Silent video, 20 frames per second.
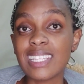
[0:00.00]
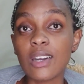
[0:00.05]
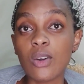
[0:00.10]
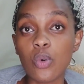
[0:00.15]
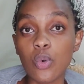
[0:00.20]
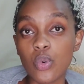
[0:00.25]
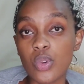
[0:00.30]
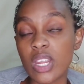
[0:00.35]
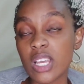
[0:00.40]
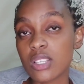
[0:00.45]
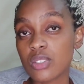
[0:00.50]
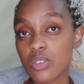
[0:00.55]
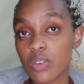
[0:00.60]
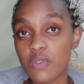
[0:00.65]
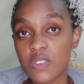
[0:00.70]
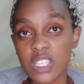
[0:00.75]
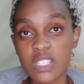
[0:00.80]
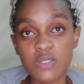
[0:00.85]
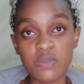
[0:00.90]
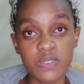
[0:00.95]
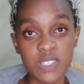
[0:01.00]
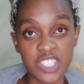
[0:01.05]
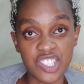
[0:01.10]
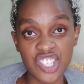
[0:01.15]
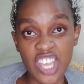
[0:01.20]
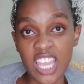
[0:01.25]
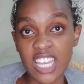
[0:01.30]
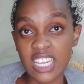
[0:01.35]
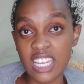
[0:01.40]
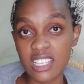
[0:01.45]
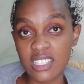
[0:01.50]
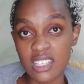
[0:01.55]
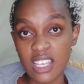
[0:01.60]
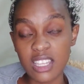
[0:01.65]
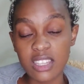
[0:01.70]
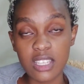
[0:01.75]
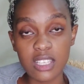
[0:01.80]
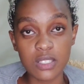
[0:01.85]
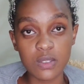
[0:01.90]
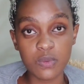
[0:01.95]
the owners of these vaginas
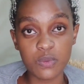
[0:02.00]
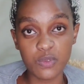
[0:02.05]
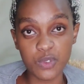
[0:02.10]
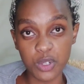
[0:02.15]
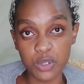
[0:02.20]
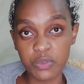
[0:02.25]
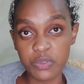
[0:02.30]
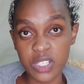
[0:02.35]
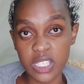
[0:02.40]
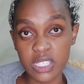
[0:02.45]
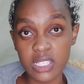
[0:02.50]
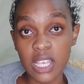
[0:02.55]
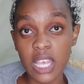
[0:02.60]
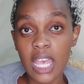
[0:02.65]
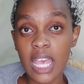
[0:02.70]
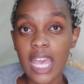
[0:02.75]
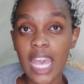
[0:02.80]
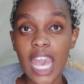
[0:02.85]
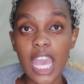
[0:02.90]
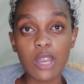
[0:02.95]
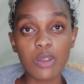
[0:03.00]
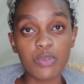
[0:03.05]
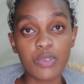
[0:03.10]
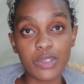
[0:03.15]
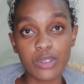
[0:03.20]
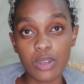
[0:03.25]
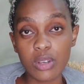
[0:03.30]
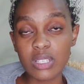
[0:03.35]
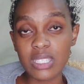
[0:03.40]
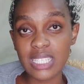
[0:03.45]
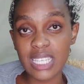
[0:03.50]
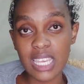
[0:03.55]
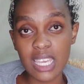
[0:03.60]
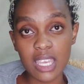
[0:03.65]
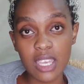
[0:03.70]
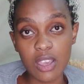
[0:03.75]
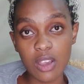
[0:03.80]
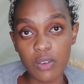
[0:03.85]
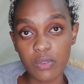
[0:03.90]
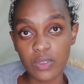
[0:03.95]
and these vulvas. And if we don't
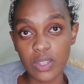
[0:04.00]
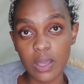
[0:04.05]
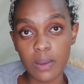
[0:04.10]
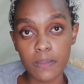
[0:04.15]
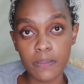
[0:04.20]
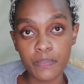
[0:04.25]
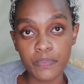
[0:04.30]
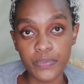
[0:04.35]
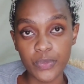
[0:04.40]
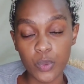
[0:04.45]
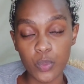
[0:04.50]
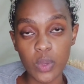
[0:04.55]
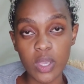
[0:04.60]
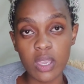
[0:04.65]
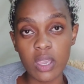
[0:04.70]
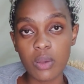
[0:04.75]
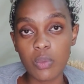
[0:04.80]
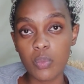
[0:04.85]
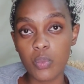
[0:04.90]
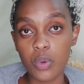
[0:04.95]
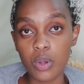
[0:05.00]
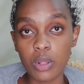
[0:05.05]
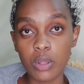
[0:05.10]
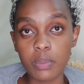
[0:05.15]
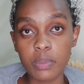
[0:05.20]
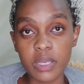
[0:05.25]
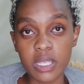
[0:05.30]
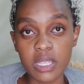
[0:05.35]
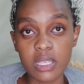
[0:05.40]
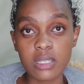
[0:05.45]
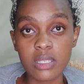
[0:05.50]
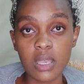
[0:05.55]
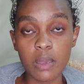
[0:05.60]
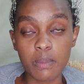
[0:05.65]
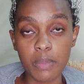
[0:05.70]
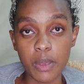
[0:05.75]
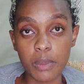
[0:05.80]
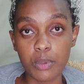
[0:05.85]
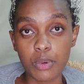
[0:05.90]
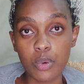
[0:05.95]
take care of them, we will be the
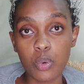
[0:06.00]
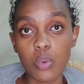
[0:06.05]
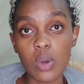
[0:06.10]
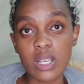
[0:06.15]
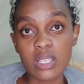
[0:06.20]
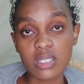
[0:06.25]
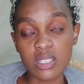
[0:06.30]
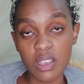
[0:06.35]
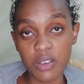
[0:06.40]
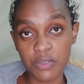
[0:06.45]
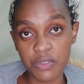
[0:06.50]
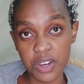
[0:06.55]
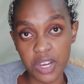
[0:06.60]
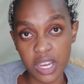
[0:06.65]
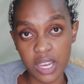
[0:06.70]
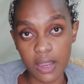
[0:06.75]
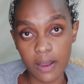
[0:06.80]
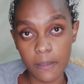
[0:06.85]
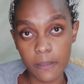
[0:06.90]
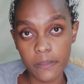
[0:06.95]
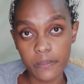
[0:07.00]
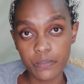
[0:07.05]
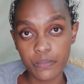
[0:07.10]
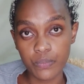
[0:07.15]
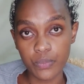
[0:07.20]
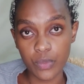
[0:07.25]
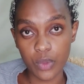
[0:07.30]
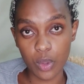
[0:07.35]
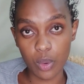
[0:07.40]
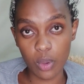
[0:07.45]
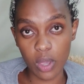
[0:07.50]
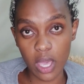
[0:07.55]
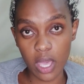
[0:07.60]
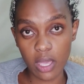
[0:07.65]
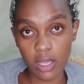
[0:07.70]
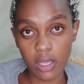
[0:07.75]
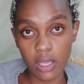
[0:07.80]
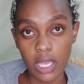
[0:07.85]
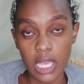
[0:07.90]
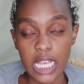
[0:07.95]
same people who are suffering.
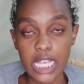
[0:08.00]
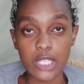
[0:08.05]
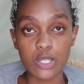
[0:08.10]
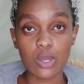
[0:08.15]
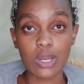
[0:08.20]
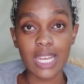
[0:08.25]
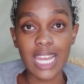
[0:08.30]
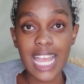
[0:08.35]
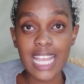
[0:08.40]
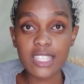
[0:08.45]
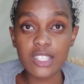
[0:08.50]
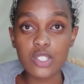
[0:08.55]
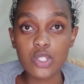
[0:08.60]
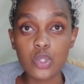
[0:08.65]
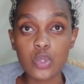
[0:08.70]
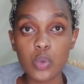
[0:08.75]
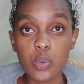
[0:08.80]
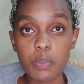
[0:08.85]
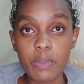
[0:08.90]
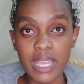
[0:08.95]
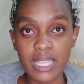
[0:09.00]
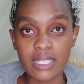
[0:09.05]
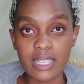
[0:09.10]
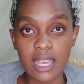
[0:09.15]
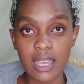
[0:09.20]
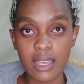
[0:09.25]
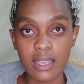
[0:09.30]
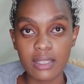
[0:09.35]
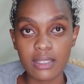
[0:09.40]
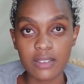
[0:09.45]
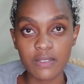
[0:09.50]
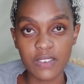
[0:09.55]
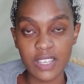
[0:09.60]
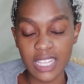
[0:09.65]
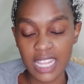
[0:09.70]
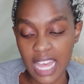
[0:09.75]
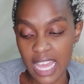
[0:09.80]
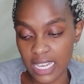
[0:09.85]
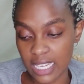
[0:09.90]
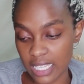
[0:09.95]
Okay? So let's do better,
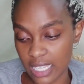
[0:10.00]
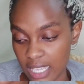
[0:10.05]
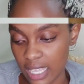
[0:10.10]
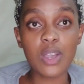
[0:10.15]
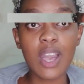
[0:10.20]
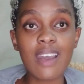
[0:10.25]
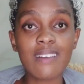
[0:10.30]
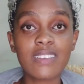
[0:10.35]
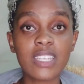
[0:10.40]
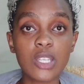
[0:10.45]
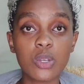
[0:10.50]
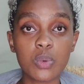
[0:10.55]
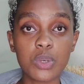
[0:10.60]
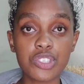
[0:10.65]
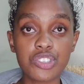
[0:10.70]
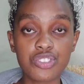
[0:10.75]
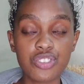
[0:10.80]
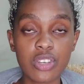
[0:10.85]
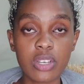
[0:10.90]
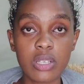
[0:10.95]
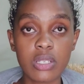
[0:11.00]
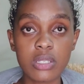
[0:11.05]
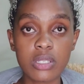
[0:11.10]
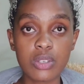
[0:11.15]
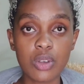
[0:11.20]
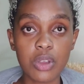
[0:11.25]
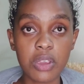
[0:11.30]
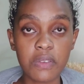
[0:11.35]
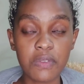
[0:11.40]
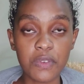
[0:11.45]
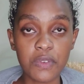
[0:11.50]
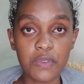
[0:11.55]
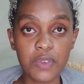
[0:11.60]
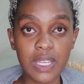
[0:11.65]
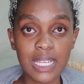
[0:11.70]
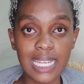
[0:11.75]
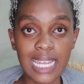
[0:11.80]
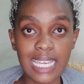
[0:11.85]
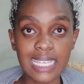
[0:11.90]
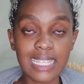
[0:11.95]
tafadhali. If you have any questions or if you
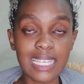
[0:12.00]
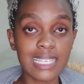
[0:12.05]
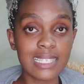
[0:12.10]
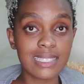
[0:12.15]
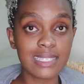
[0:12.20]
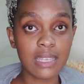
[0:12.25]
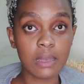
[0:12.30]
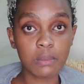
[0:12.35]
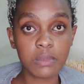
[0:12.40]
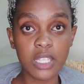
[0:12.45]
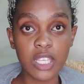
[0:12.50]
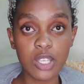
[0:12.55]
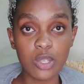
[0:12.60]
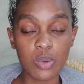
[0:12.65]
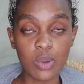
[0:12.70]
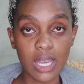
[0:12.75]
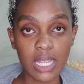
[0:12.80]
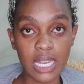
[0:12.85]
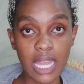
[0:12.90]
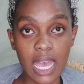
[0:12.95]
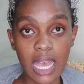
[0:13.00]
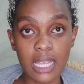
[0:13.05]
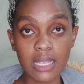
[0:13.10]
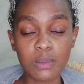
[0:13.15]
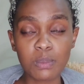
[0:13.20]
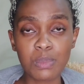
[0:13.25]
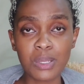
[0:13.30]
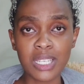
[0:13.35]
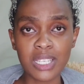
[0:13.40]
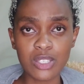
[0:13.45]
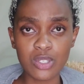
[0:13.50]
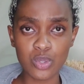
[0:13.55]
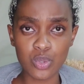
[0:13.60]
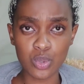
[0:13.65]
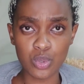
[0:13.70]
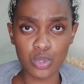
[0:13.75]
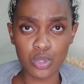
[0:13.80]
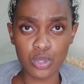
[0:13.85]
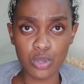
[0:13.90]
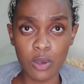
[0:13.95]
feel like there's something you can add, please
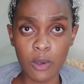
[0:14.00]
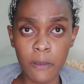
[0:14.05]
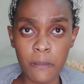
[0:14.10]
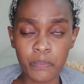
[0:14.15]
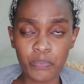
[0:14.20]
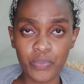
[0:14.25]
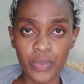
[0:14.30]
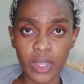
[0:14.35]
do so.